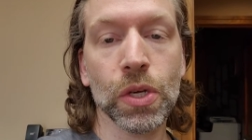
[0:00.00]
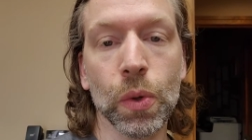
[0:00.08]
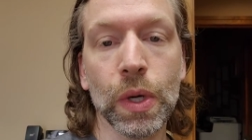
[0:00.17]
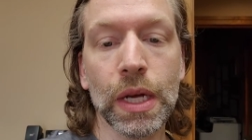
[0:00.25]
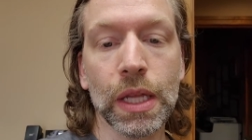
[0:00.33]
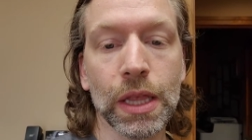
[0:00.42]

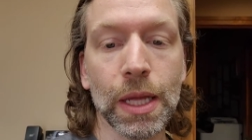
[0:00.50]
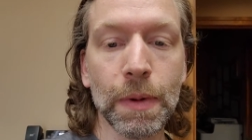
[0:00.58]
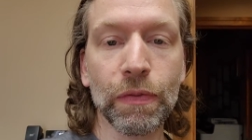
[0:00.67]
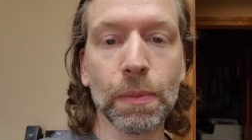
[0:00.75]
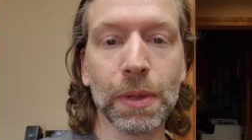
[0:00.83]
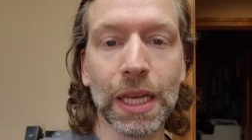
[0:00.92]
So
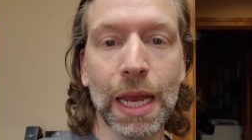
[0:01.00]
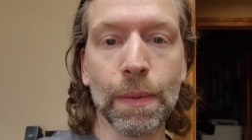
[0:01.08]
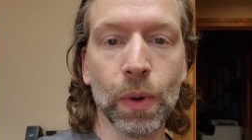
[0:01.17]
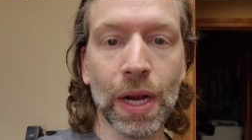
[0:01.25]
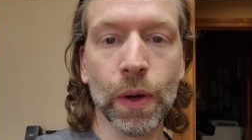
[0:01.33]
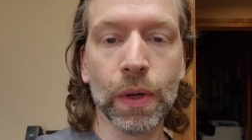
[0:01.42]
let me flip the
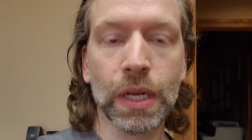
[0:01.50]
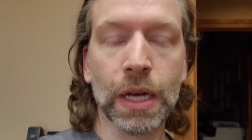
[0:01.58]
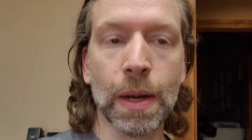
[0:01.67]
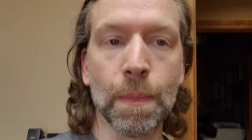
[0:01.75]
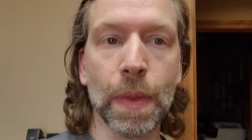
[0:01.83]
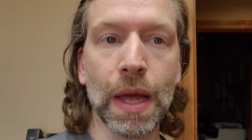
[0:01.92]
camera around,
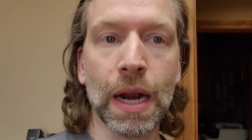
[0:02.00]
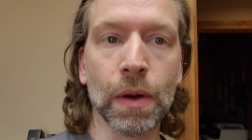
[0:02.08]
um,